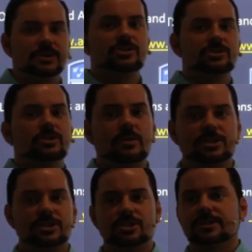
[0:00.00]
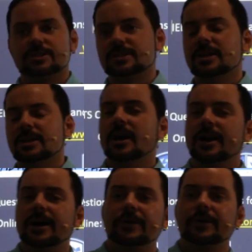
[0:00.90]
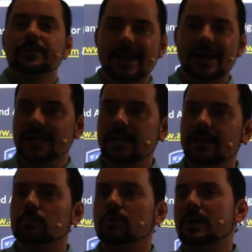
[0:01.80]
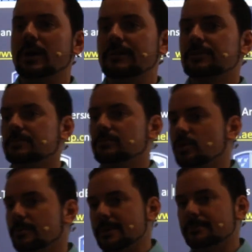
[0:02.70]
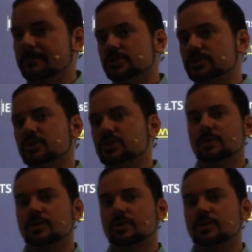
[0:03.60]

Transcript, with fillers: your questions uh, ready. We'll wait for some more members to join in.